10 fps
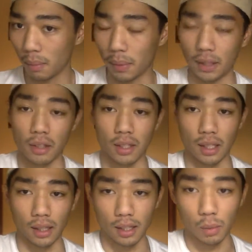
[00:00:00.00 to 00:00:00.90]
but there's
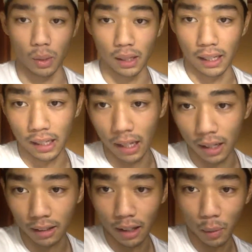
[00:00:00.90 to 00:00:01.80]
at least one lady
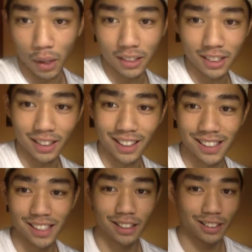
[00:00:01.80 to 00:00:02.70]
out there watching
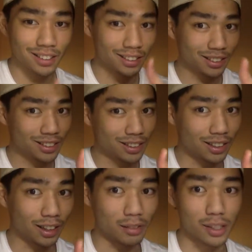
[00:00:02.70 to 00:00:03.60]
this.
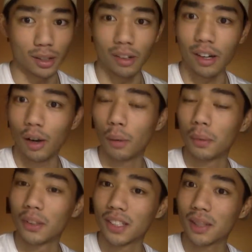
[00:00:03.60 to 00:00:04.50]
If so, I hope
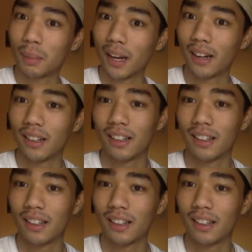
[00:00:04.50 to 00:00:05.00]
you're inspired.